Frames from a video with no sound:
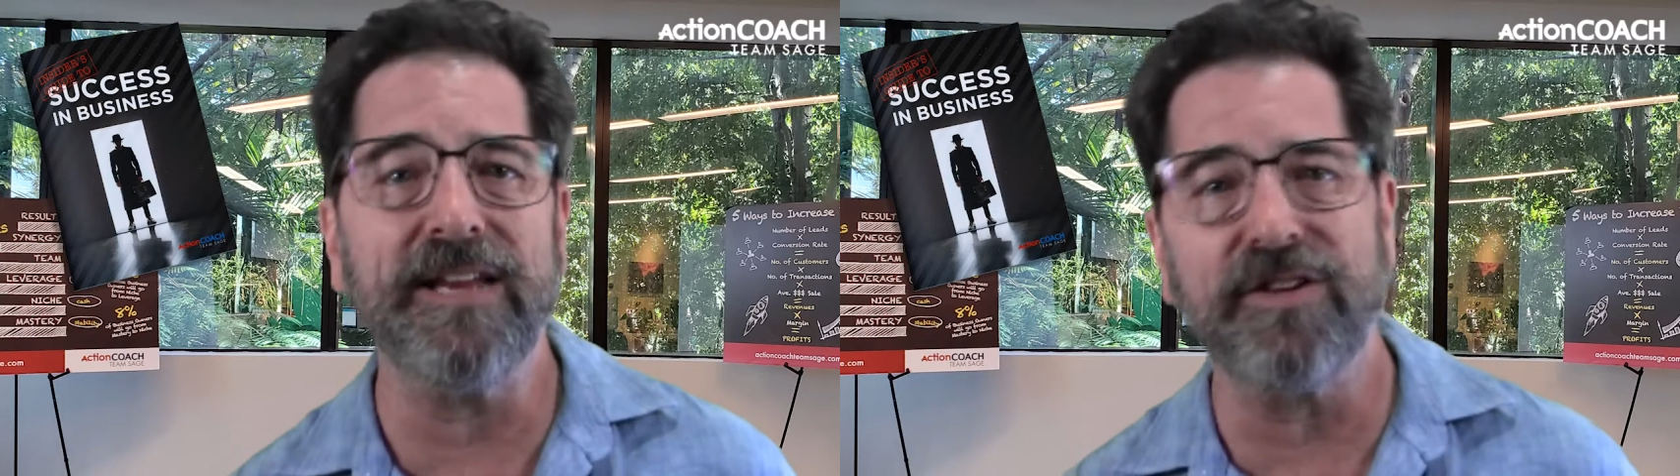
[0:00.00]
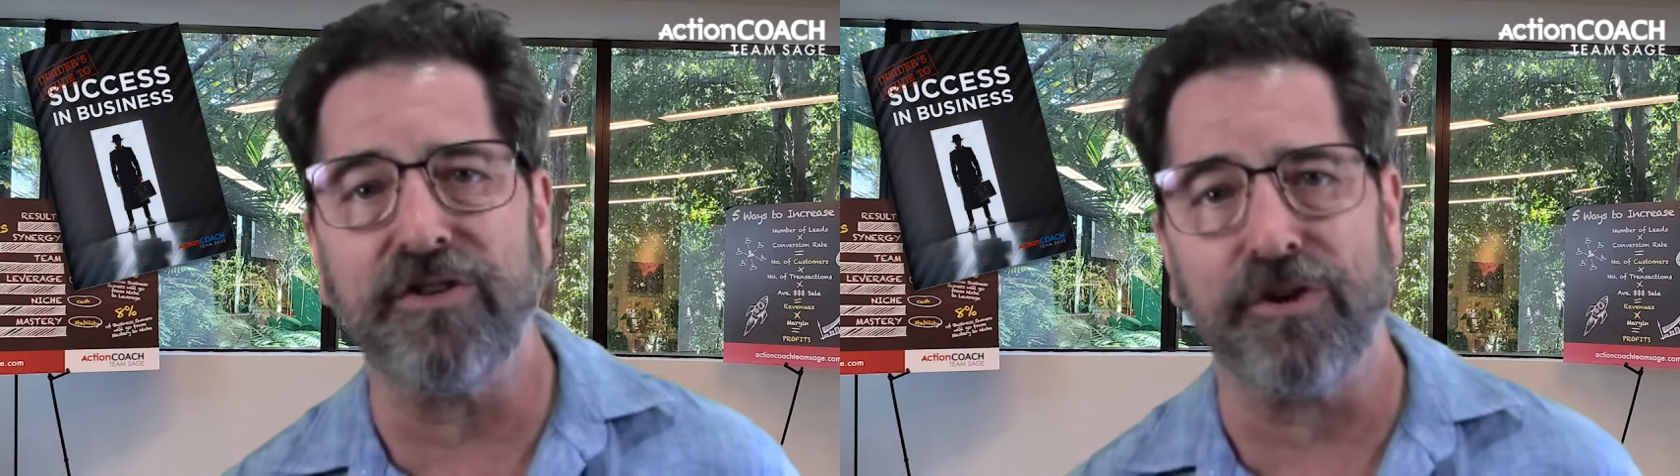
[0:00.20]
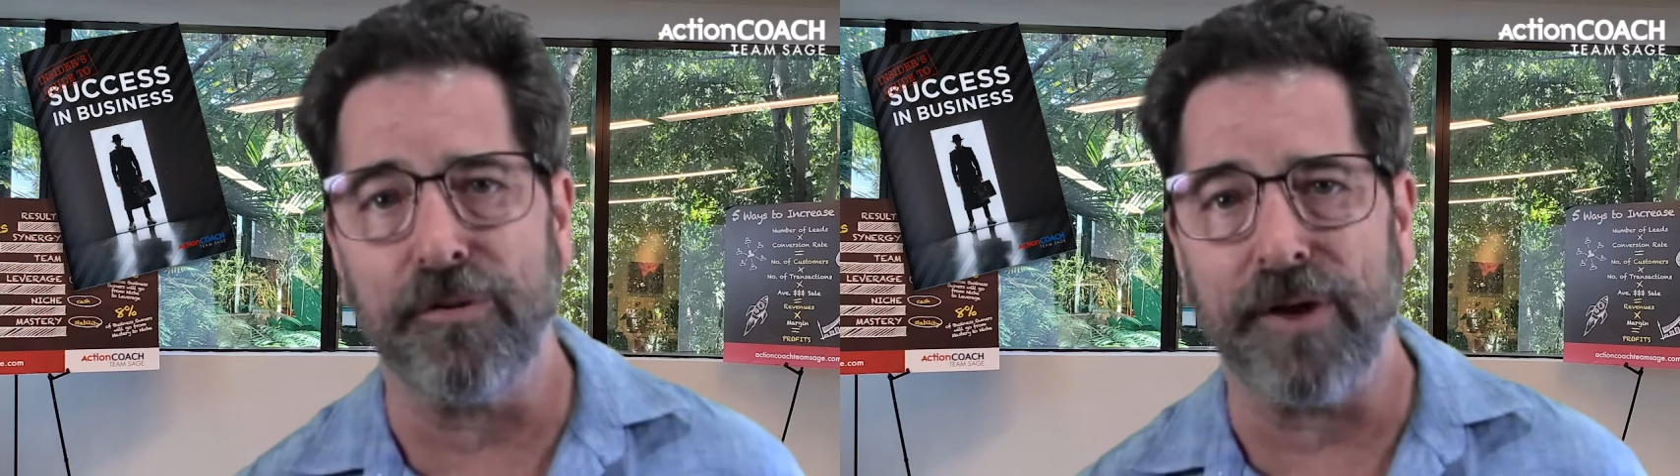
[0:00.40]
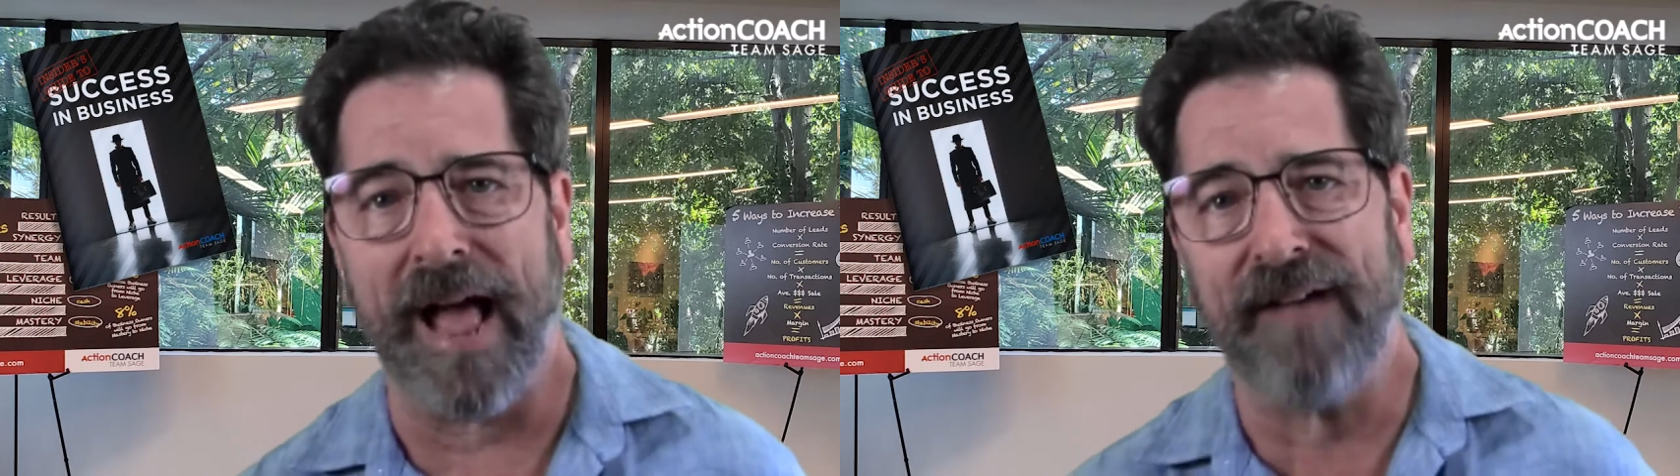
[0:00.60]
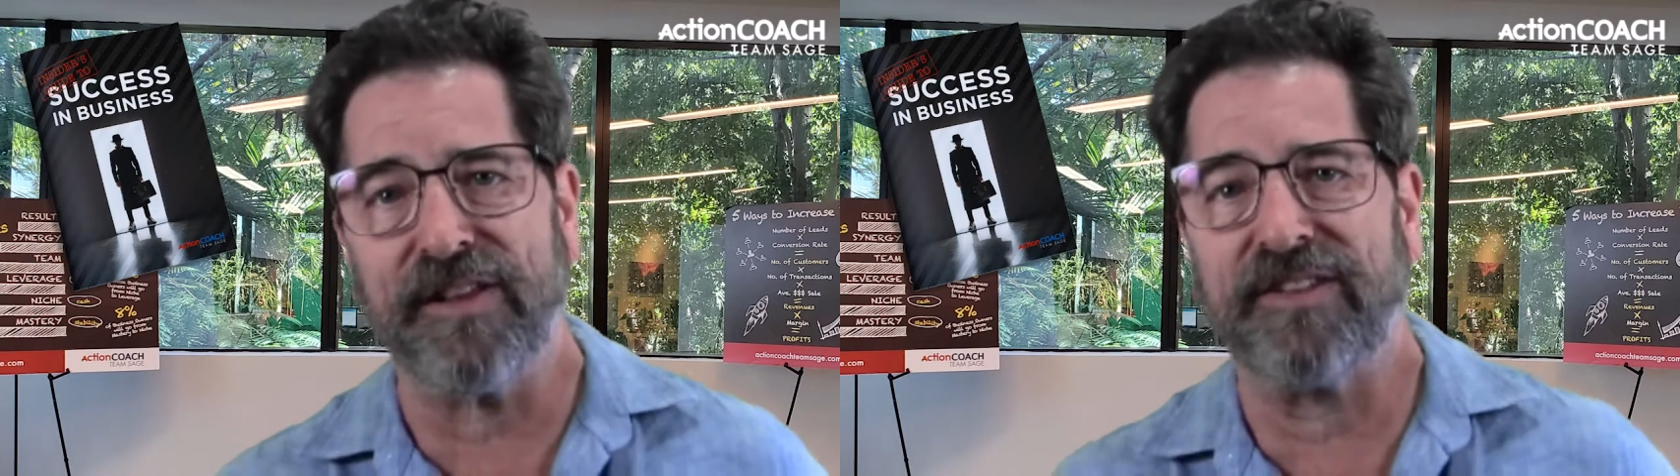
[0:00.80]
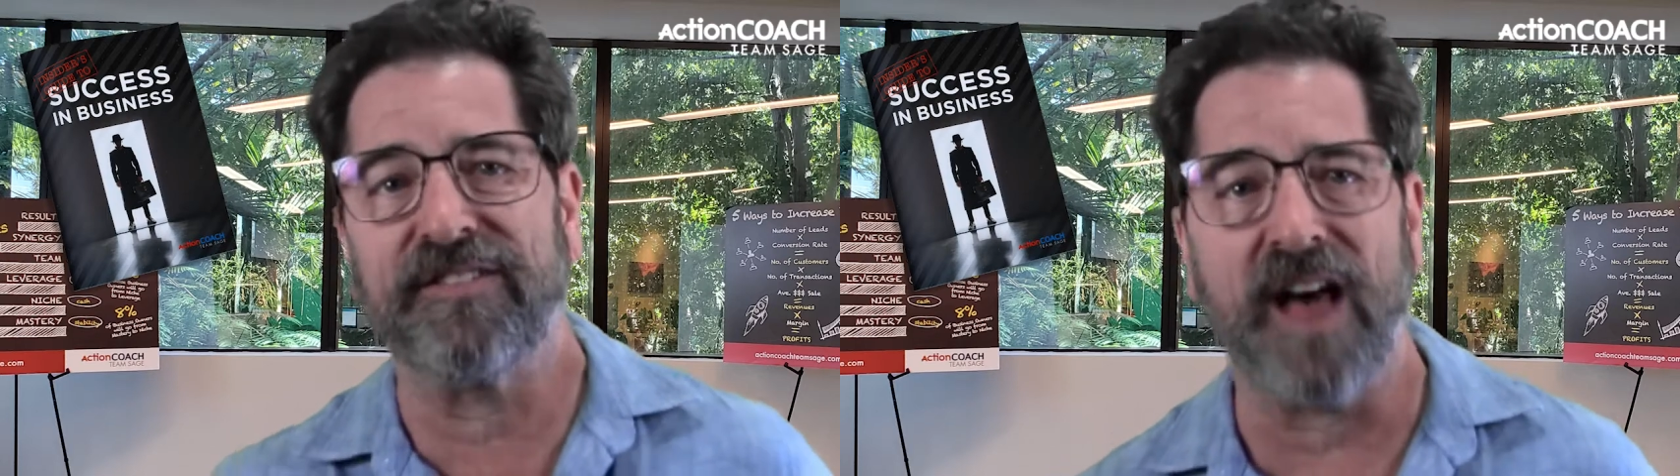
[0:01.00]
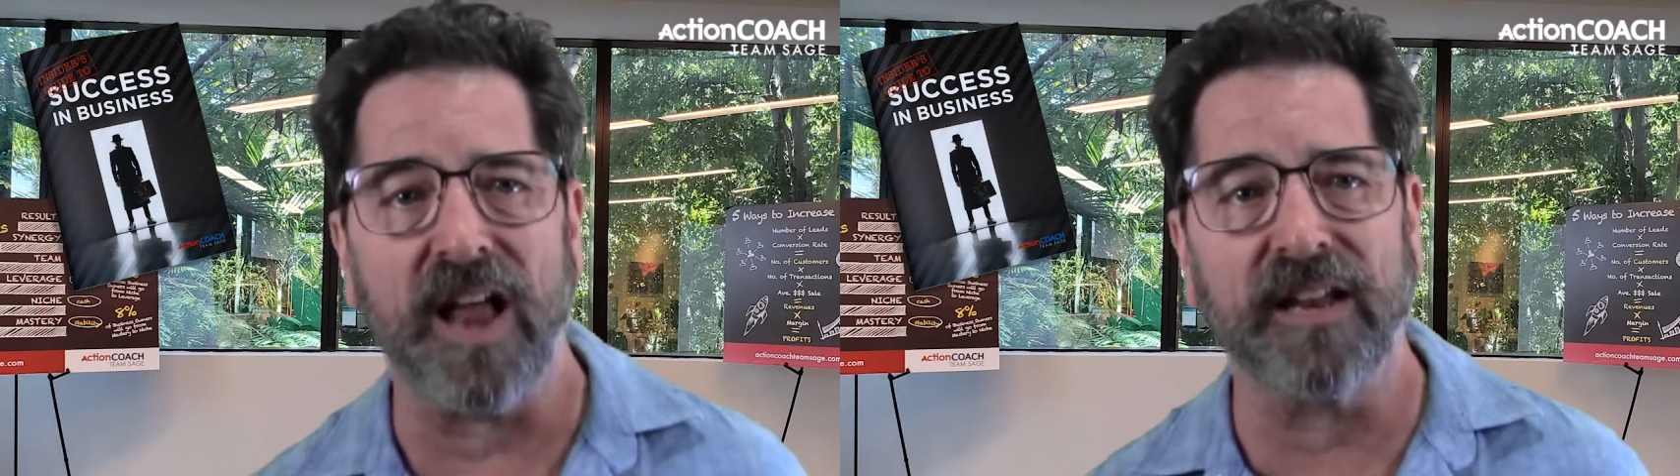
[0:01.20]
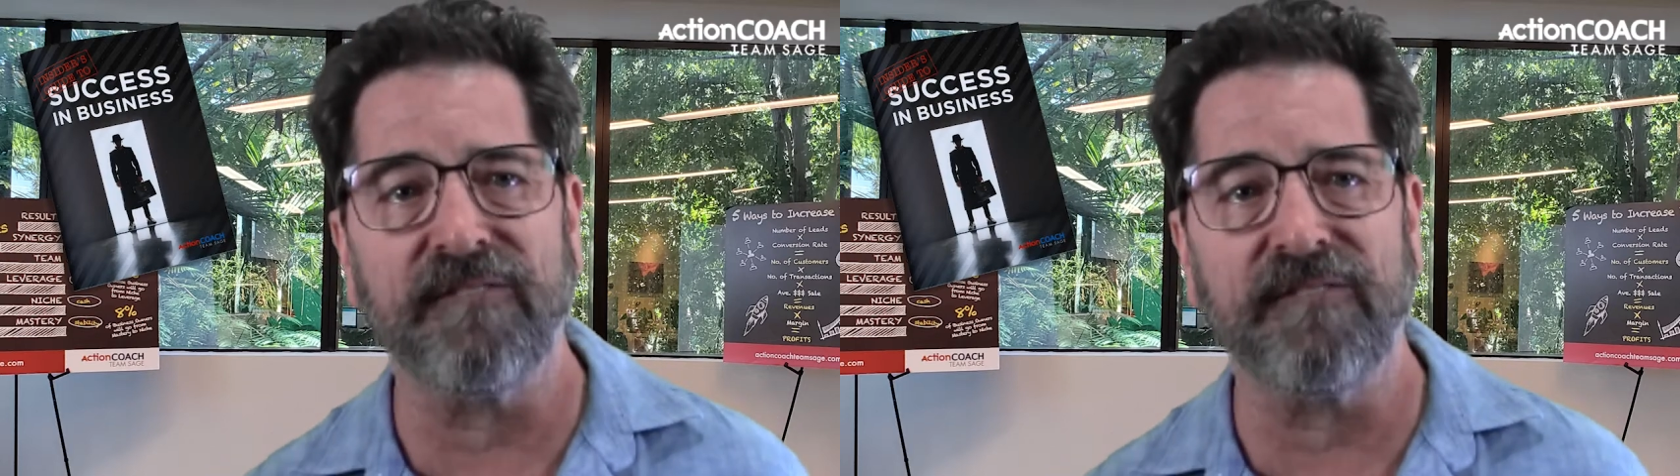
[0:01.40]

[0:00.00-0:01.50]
to do to have a solid